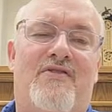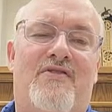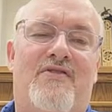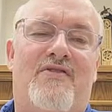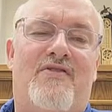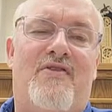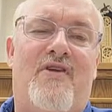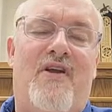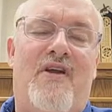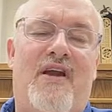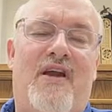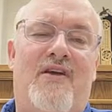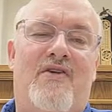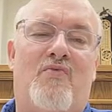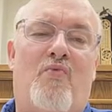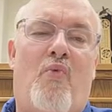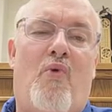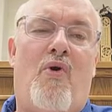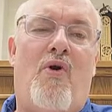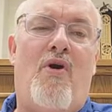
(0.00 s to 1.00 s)
studying
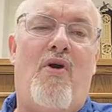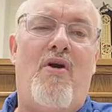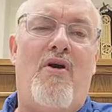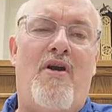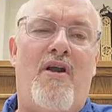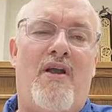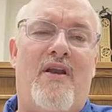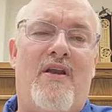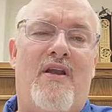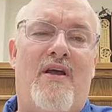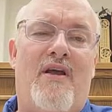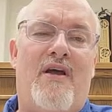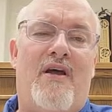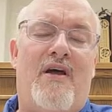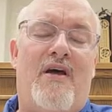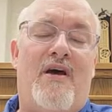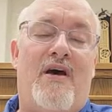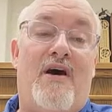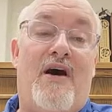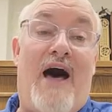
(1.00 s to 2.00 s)
His Word. And
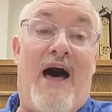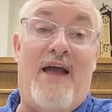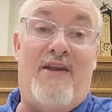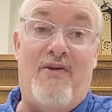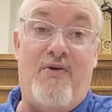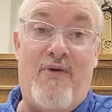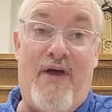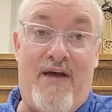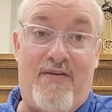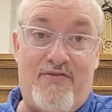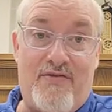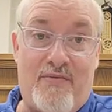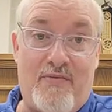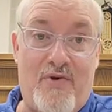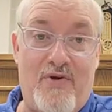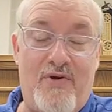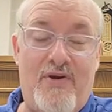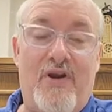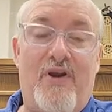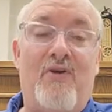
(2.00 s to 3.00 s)
I do have some
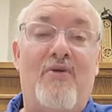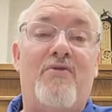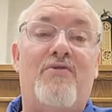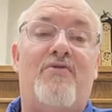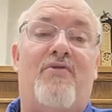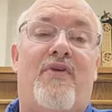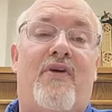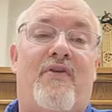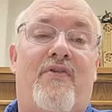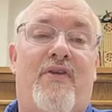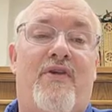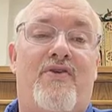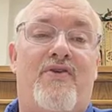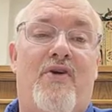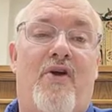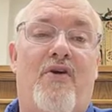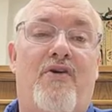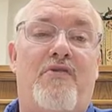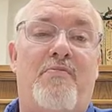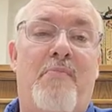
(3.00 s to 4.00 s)
good news. The
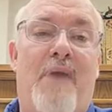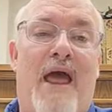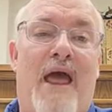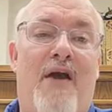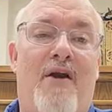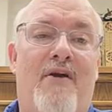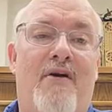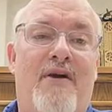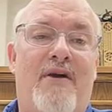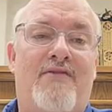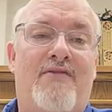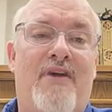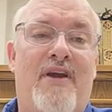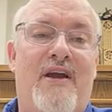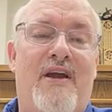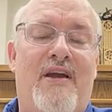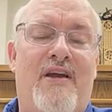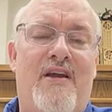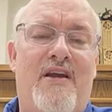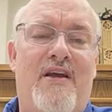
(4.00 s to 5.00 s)
church banner is
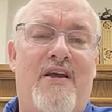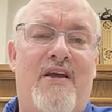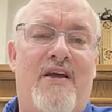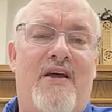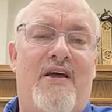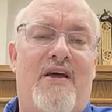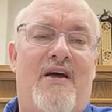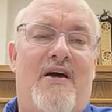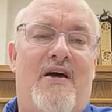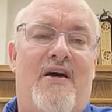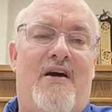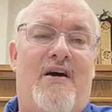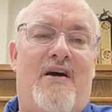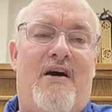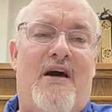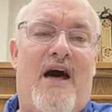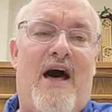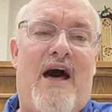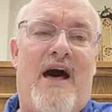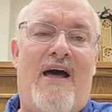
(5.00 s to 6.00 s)
in.
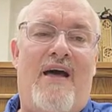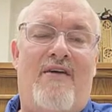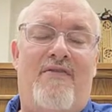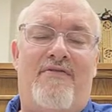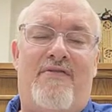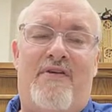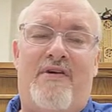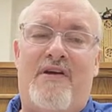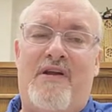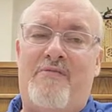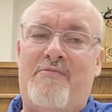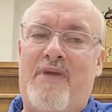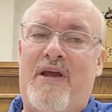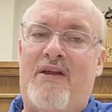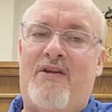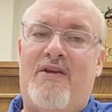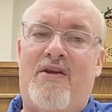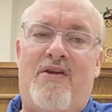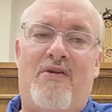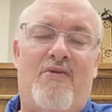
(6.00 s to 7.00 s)
I
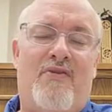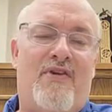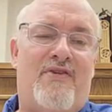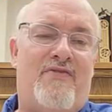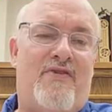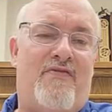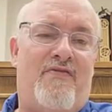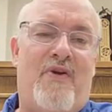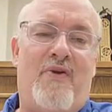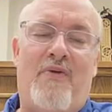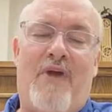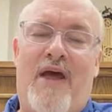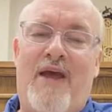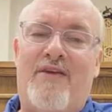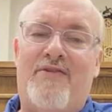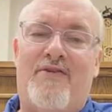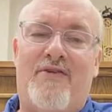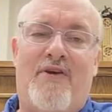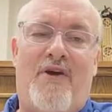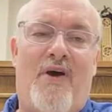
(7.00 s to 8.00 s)
meant to do this a few
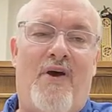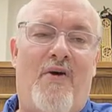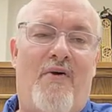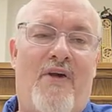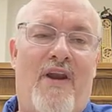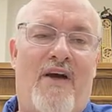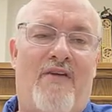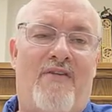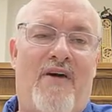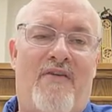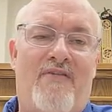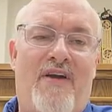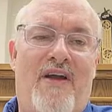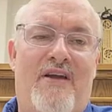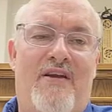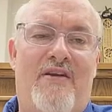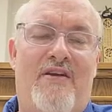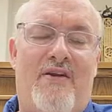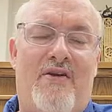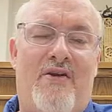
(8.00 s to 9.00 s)
days ago, and I've
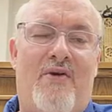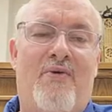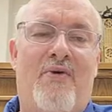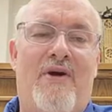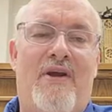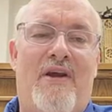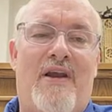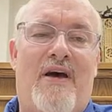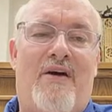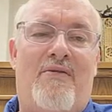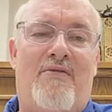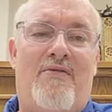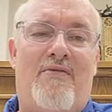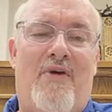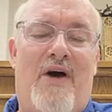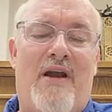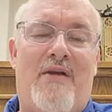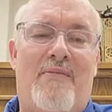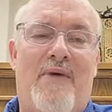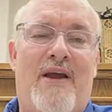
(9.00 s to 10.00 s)
yet to do it, and I'll
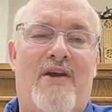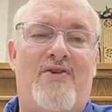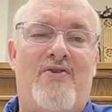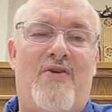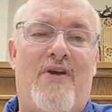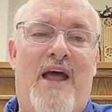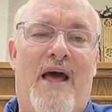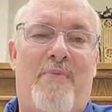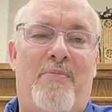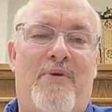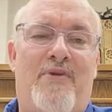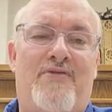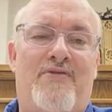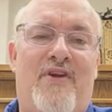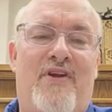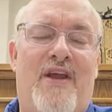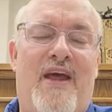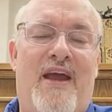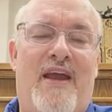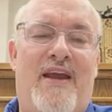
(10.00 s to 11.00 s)
try to make sure it happens
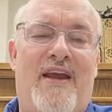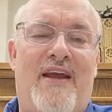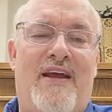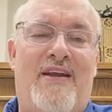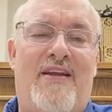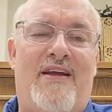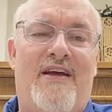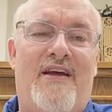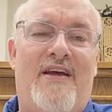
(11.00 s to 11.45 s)
today, get